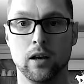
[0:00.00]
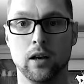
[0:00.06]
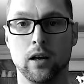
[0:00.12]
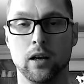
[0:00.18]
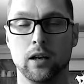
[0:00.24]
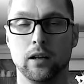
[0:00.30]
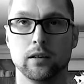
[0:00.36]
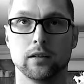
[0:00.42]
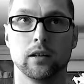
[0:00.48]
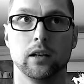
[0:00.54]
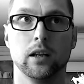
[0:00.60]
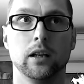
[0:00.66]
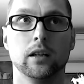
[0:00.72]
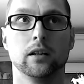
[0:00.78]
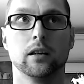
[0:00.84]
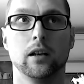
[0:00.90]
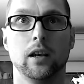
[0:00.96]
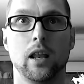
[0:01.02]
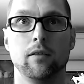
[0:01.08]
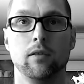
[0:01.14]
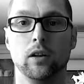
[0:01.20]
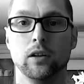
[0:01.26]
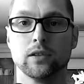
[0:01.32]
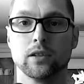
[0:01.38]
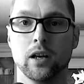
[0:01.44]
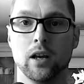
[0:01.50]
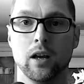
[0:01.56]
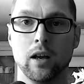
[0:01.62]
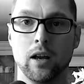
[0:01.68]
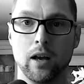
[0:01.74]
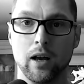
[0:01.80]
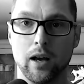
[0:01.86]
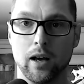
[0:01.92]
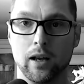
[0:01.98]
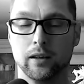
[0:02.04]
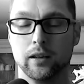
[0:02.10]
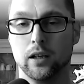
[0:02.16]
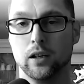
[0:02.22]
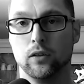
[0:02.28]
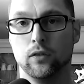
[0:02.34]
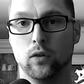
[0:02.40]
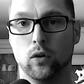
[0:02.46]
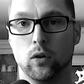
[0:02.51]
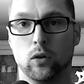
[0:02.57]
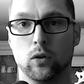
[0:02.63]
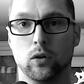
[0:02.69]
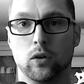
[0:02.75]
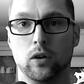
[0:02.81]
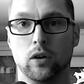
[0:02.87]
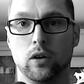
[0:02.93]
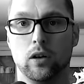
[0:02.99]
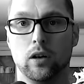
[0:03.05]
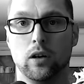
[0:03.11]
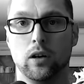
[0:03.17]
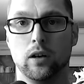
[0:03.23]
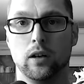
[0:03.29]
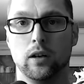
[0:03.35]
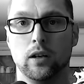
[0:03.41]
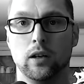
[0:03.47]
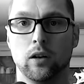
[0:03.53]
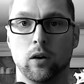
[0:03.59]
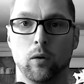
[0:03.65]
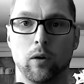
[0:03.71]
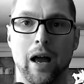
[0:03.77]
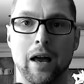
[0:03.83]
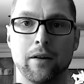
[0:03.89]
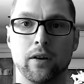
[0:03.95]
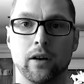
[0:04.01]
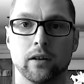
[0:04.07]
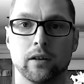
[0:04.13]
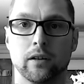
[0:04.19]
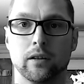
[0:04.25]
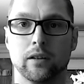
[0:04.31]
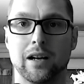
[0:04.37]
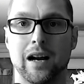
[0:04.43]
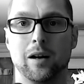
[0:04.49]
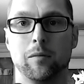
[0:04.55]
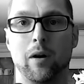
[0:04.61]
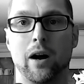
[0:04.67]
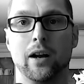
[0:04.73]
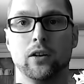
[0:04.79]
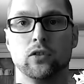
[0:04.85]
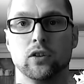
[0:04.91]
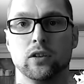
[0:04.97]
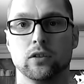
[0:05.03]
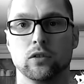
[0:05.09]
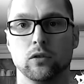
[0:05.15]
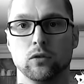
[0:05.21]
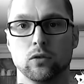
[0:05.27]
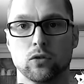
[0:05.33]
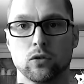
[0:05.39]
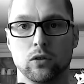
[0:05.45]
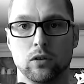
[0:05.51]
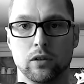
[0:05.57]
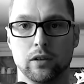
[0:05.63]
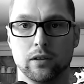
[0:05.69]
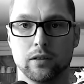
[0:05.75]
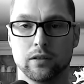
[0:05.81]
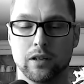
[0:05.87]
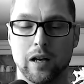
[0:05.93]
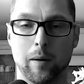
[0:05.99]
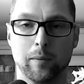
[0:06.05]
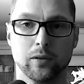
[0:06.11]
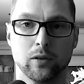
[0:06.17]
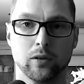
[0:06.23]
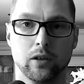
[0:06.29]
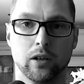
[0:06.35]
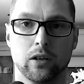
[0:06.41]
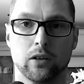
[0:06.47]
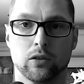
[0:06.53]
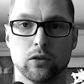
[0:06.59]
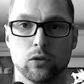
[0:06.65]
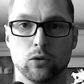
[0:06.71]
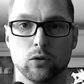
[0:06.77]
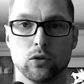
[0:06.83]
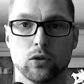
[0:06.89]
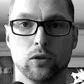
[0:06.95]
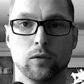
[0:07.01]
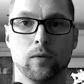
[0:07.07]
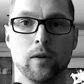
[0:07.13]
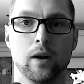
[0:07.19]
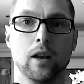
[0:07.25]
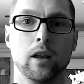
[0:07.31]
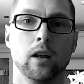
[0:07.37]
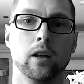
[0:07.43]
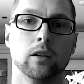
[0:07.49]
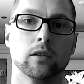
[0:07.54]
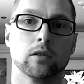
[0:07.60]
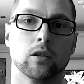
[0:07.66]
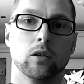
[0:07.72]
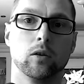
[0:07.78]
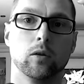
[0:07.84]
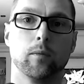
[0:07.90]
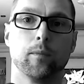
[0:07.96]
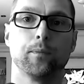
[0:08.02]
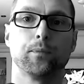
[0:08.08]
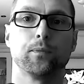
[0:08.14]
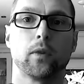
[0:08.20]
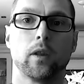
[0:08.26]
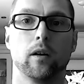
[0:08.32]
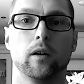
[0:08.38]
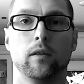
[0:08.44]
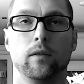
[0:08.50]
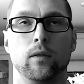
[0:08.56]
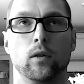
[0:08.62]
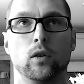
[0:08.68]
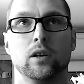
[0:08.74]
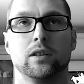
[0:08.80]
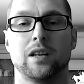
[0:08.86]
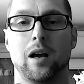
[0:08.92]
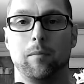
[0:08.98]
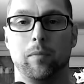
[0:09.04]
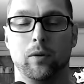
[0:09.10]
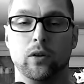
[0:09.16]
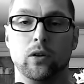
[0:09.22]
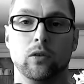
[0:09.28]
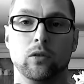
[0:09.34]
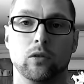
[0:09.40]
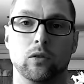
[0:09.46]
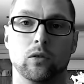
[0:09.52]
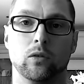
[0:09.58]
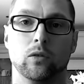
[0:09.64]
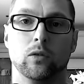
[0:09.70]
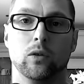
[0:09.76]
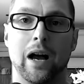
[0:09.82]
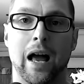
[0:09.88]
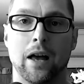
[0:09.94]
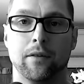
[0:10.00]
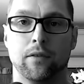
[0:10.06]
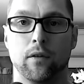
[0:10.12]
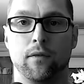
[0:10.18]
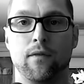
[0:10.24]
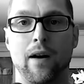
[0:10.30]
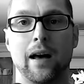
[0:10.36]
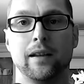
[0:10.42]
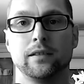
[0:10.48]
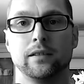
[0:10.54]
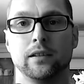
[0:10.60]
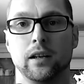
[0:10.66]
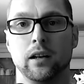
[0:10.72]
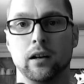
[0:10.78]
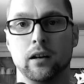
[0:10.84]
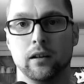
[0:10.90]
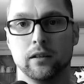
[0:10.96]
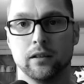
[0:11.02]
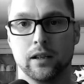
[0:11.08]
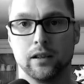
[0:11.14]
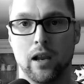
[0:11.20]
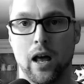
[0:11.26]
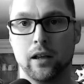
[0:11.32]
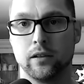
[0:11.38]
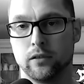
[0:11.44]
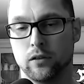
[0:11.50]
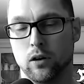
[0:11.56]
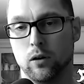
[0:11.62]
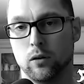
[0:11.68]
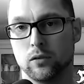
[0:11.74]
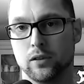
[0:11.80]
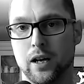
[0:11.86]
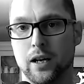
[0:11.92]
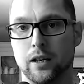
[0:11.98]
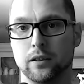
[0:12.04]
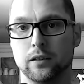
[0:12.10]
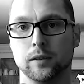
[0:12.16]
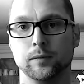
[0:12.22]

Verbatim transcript: insulin levels and therefore you know having the carbohydrates control is absolutely crucial. So for example, you have a fasting that lasts the whole night